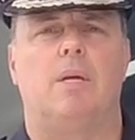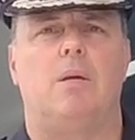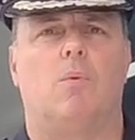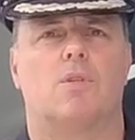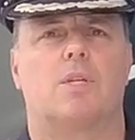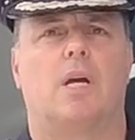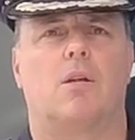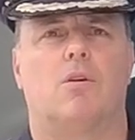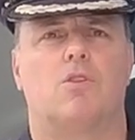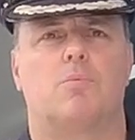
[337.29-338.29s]
He was
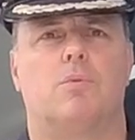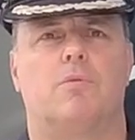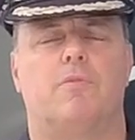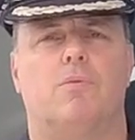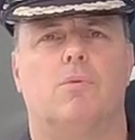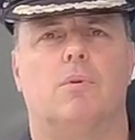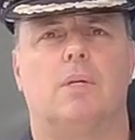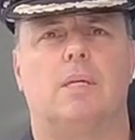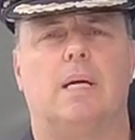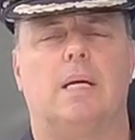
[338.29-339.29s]
taken to hospital
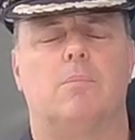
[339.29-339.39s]
for